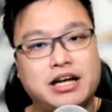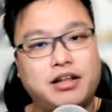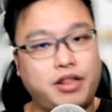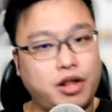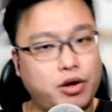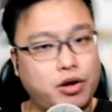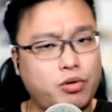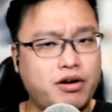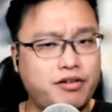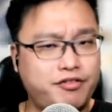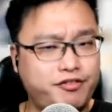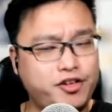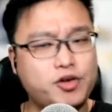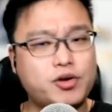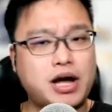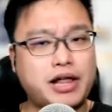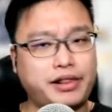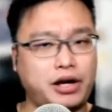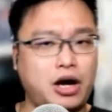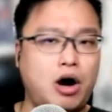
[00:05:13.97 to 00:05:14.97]
There were a few
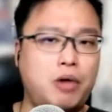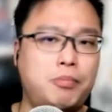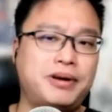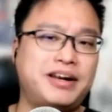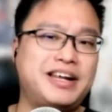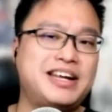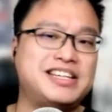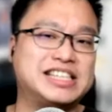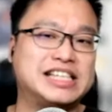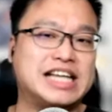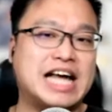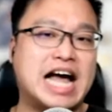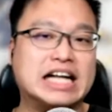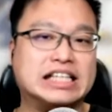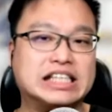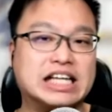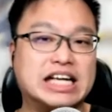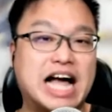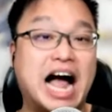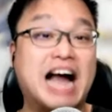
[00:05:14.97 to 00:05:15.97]
other companies
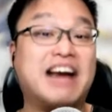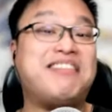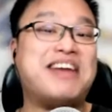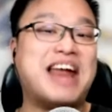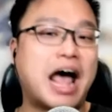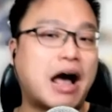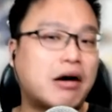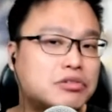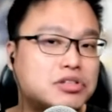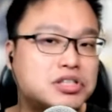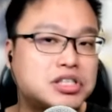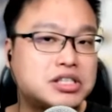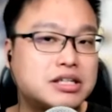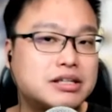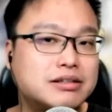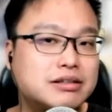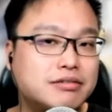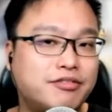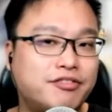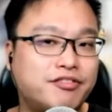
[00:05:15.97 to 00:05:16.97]
that announced
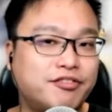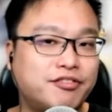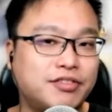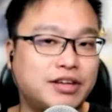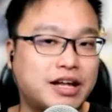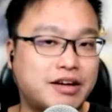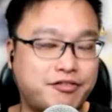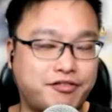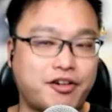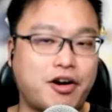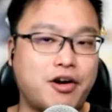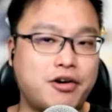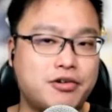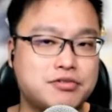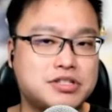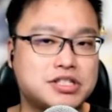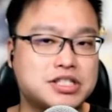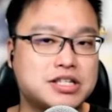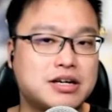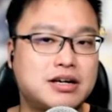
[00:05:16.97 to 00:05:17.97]
their
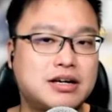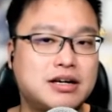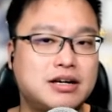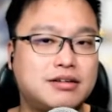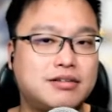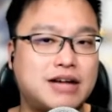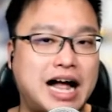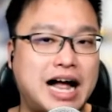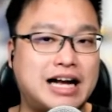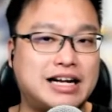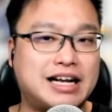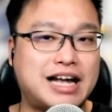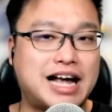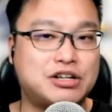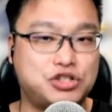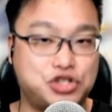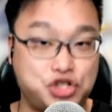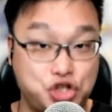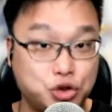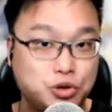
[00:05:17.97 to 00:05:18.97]
phones
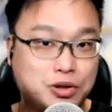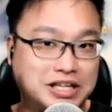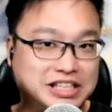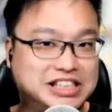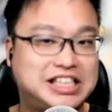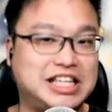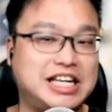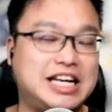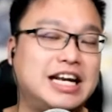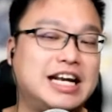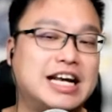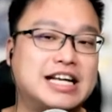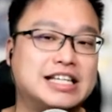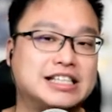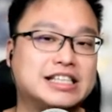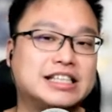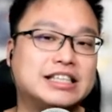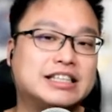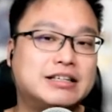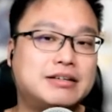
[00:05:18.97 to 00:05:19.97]
during
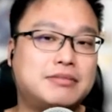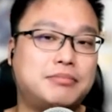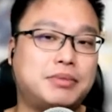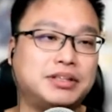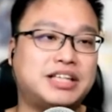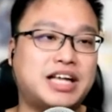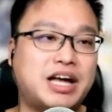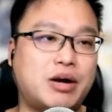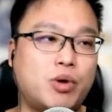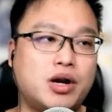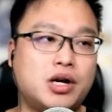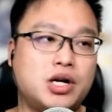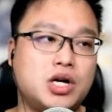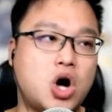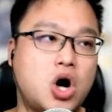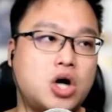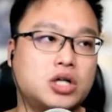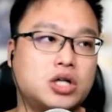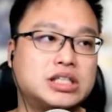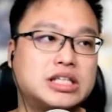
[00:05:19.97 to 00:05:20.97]
CES, but they were not